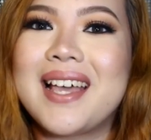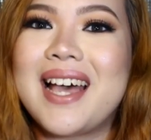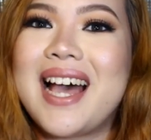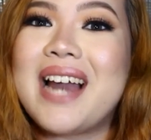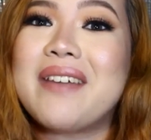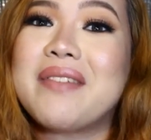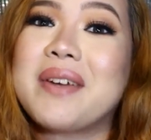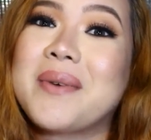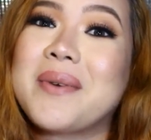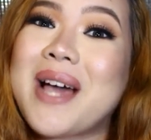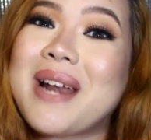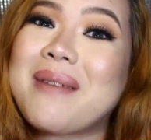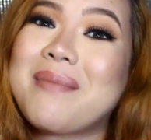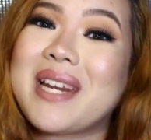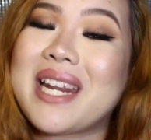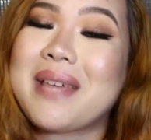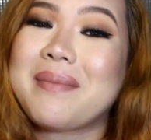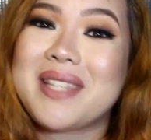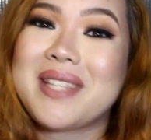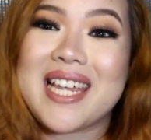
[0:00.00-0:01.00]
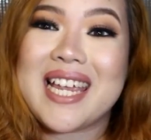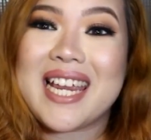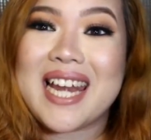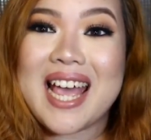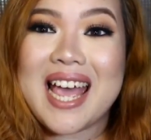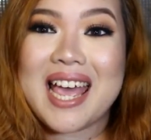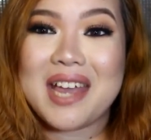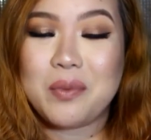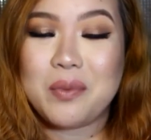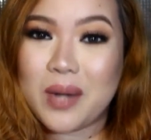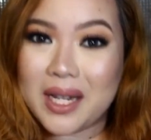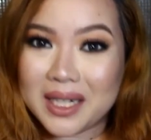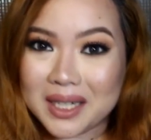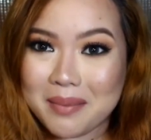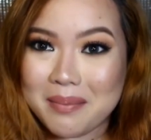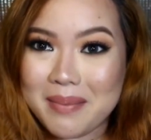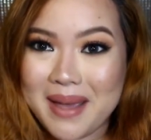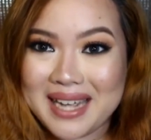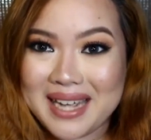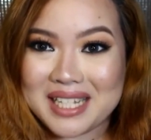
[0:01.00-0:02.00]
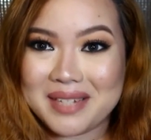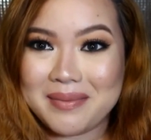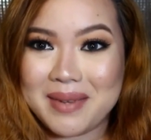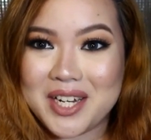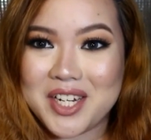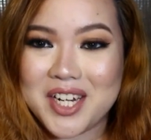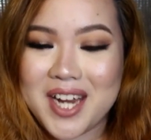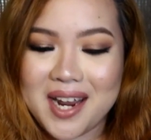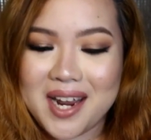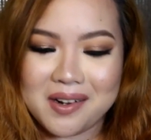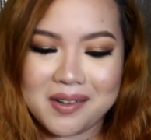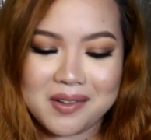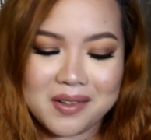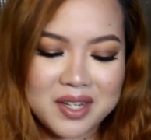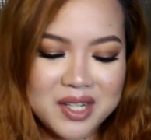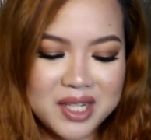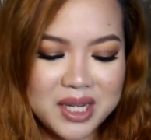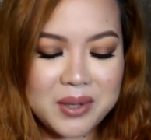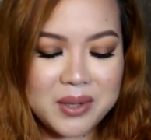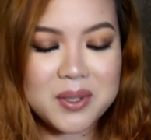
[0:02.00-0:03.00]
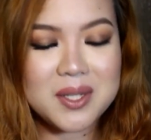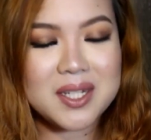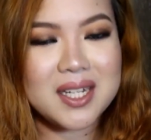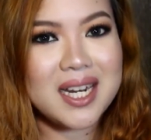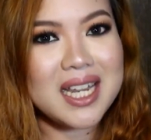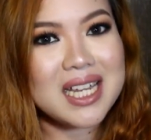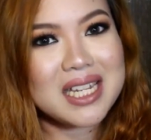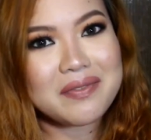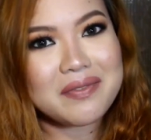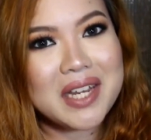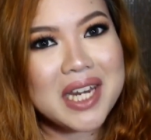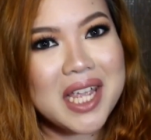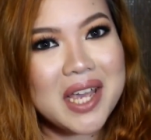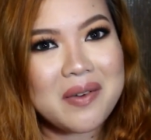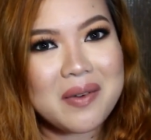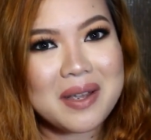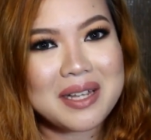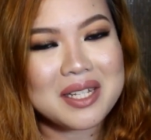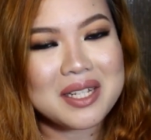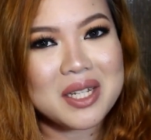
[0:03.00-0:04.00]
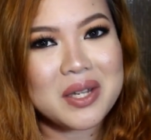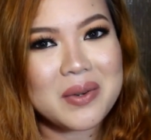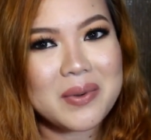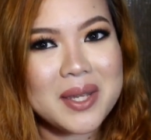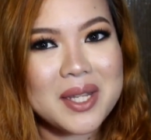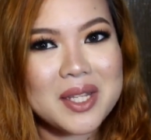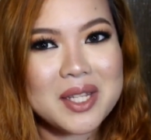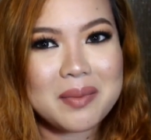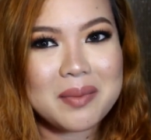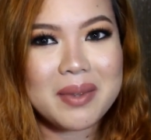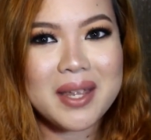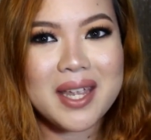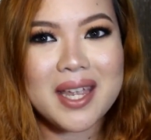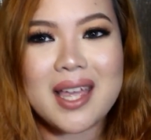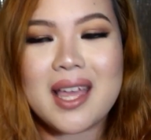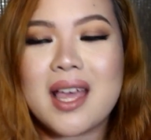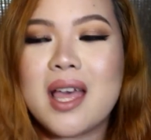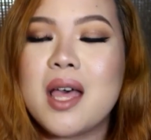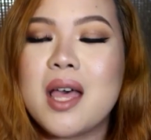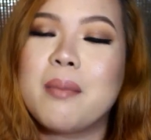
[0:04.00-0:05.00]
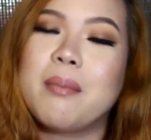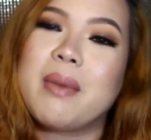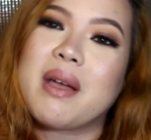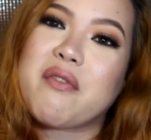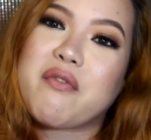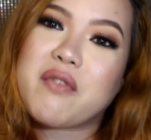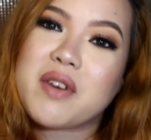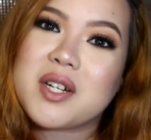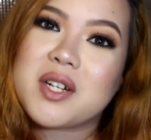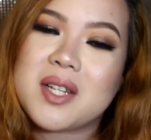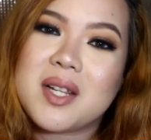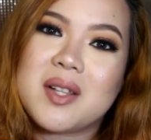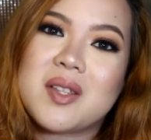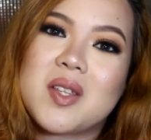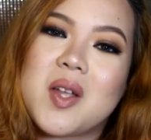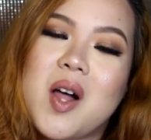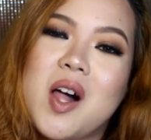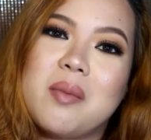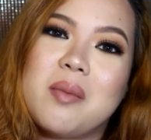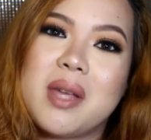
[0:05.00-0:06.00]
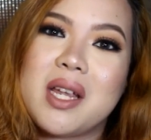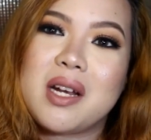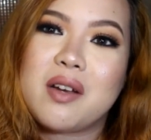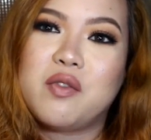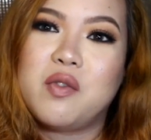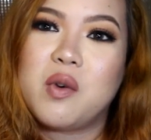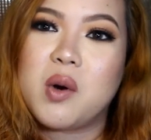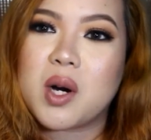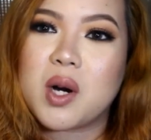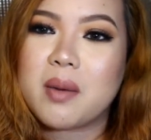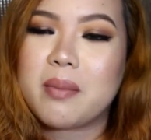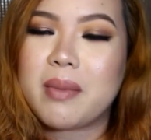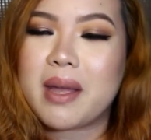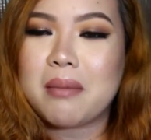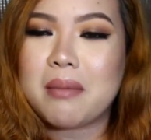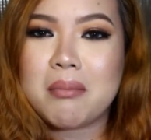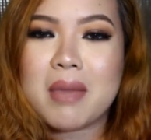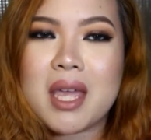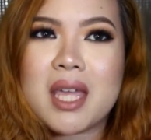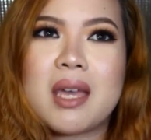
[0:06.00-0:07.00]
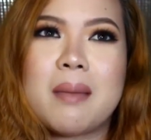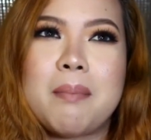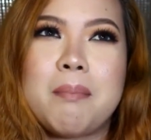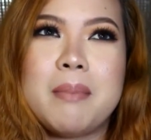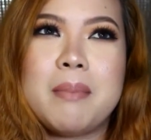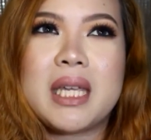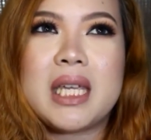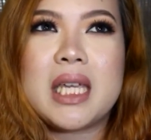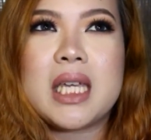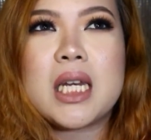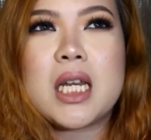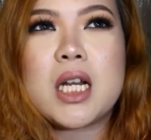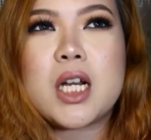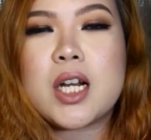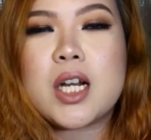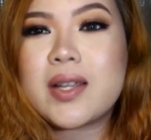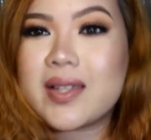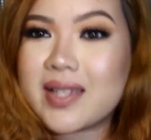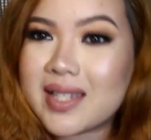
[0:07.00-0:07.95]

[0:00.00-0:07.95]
Hi everyone, my name's Ina and welcome back to my channel. So today's video is going to be my first installment for my Makeup Beginner